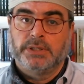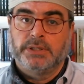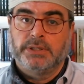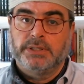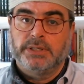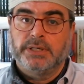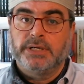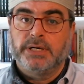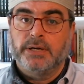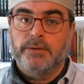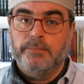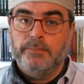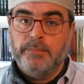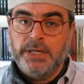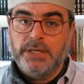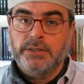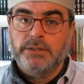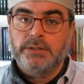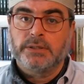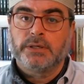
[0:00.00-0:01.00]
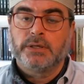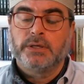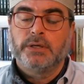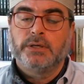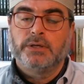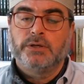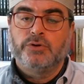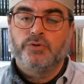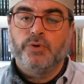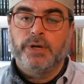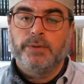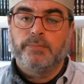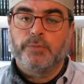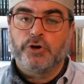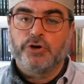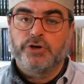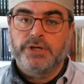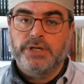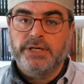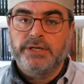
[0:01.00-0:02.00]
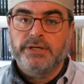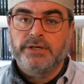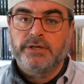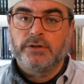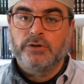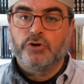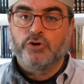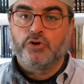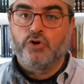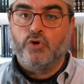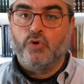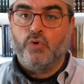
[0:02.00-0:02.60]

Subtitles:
to commit to a particular